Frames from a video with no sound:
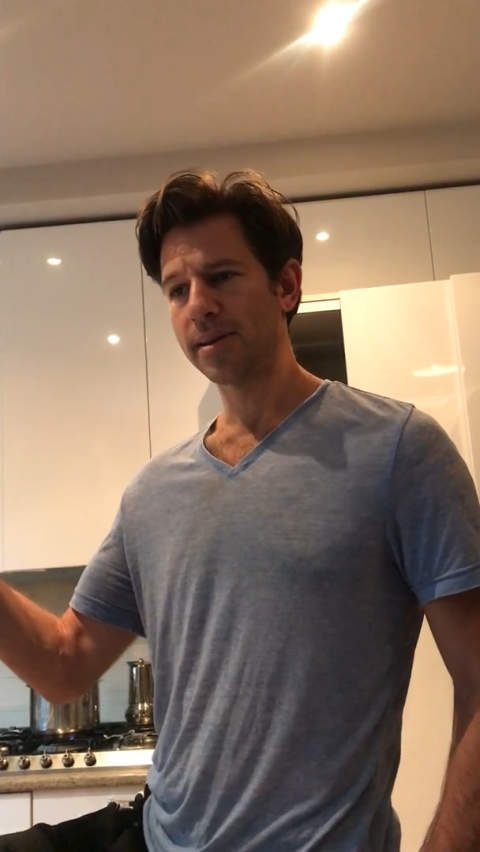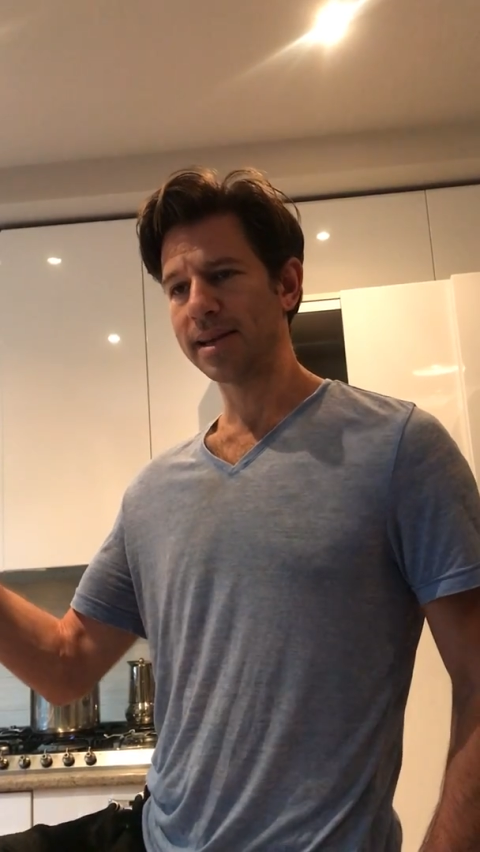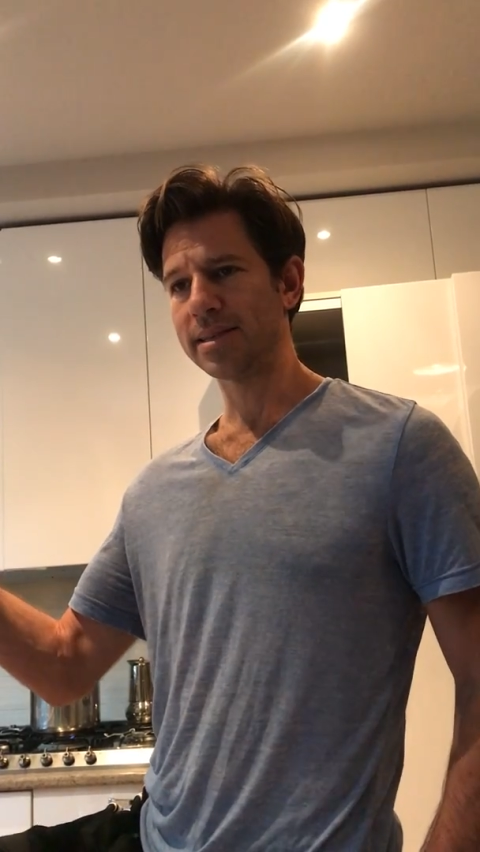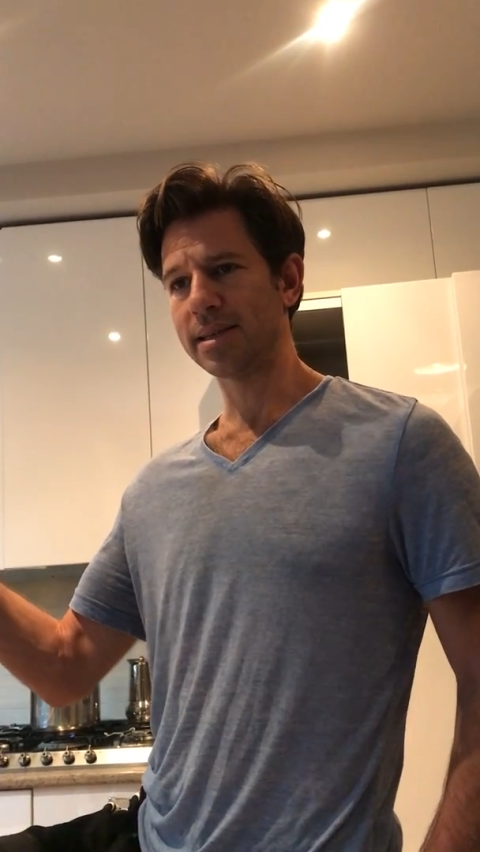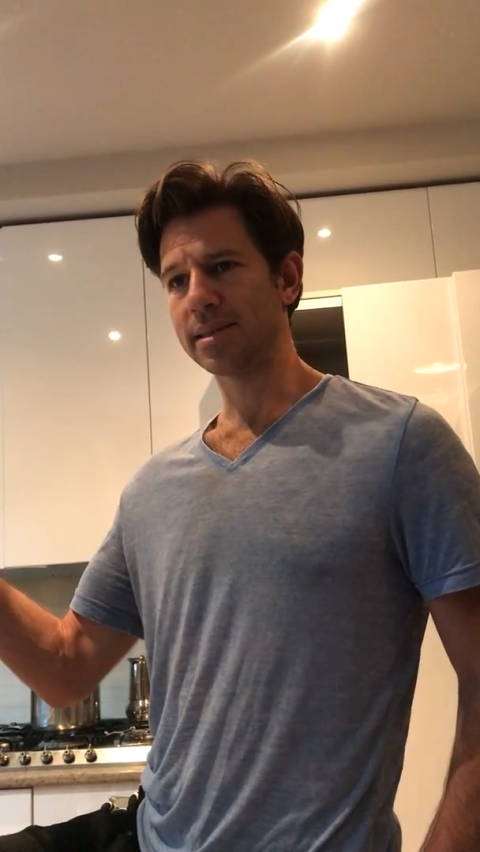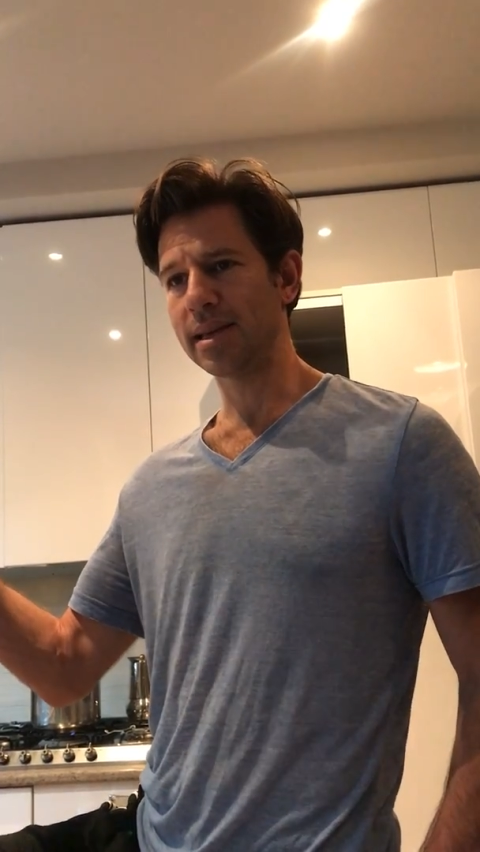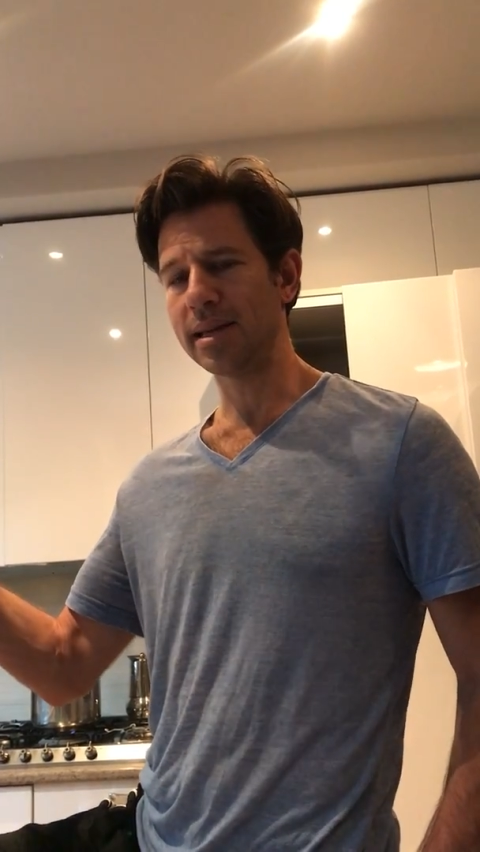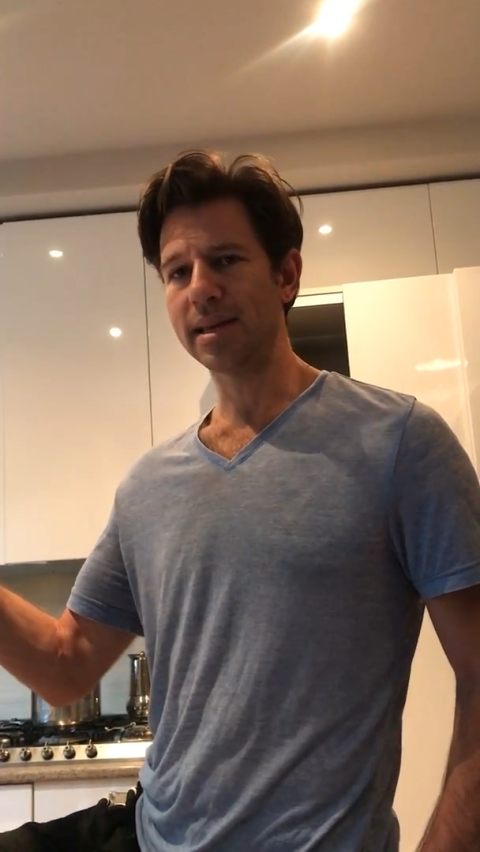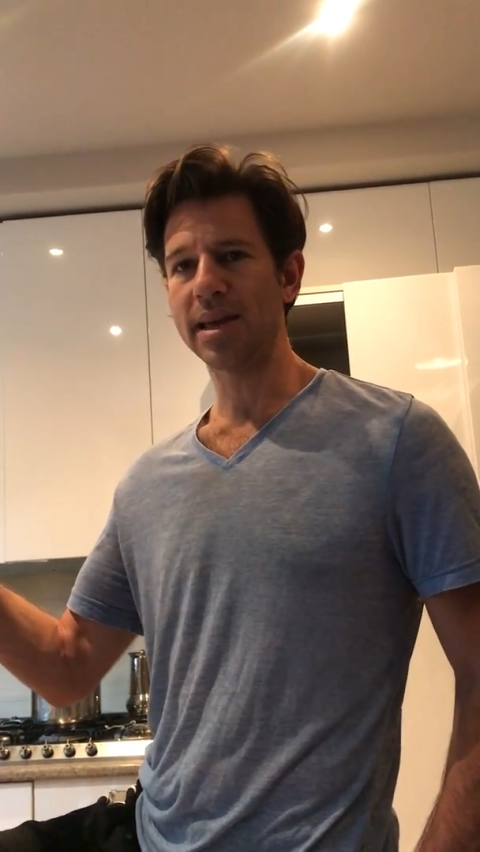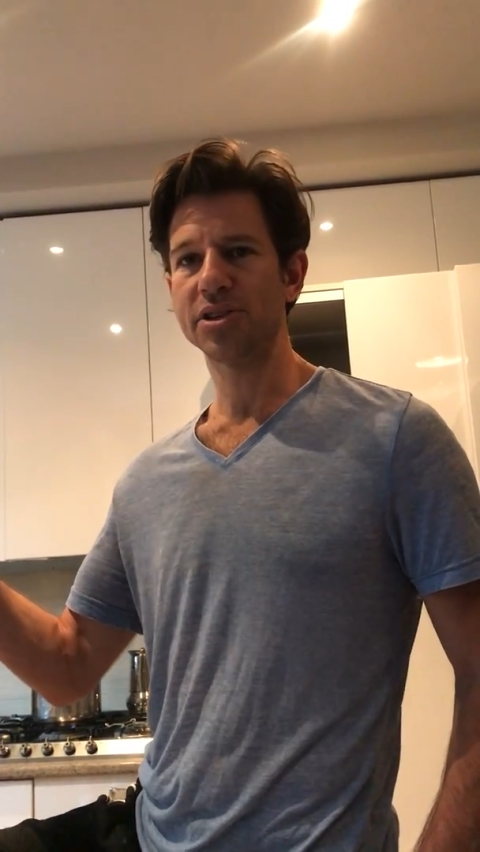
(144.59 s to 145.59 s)
existing
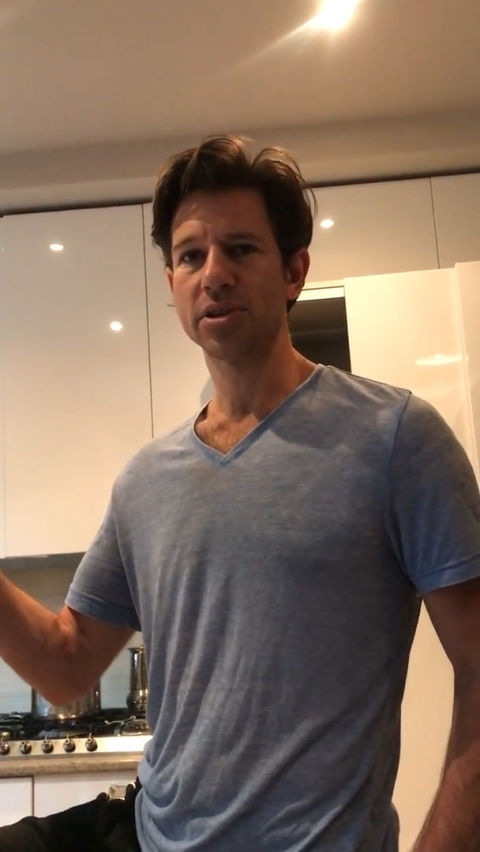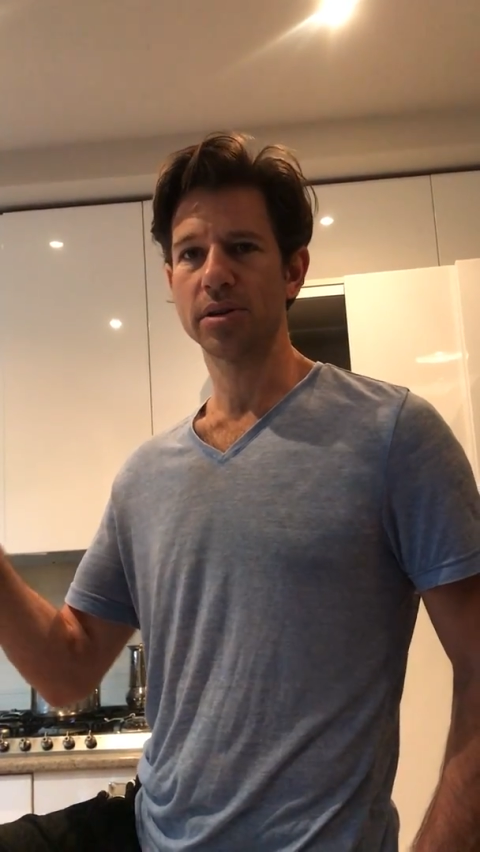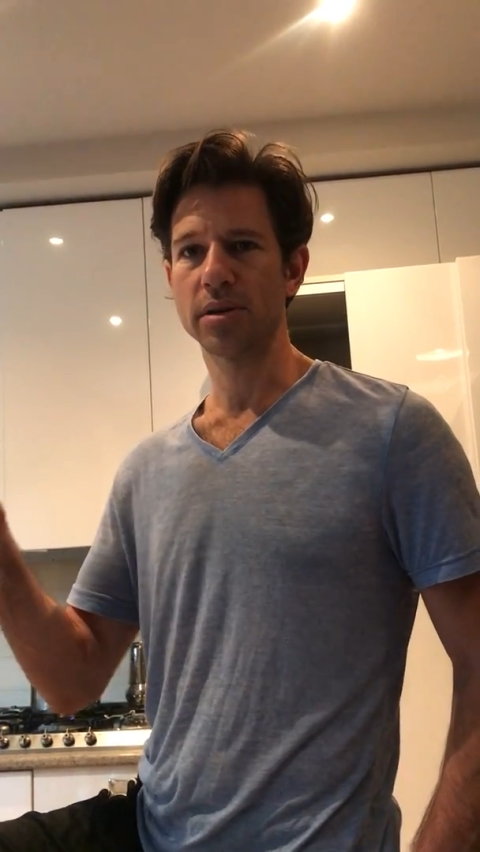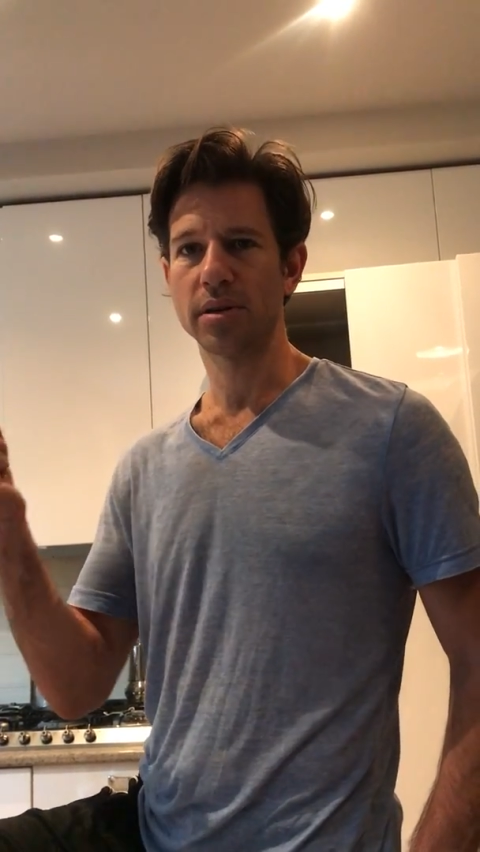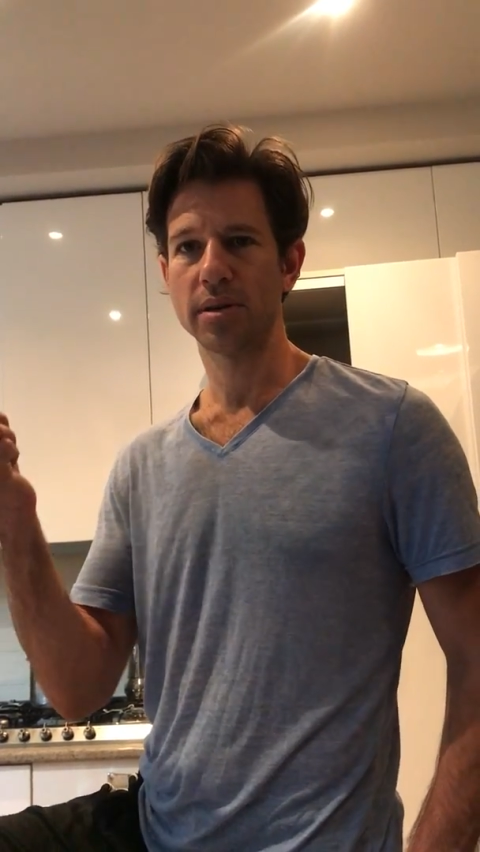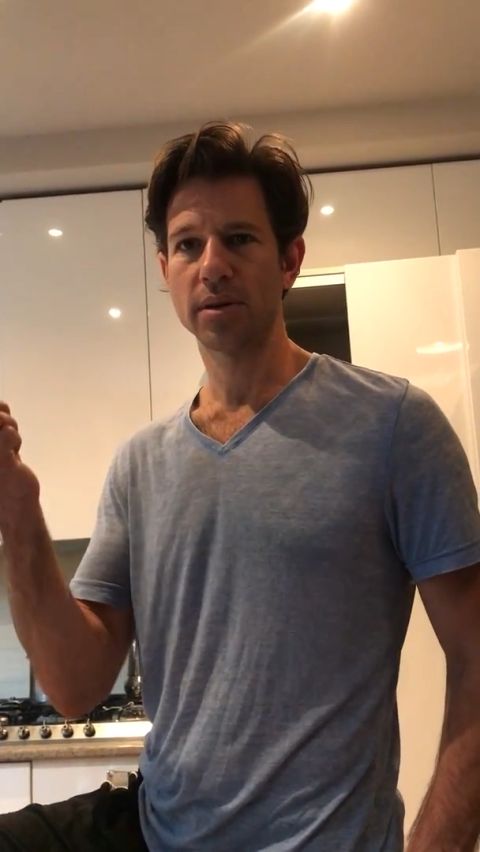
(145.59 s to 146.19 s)
in nature,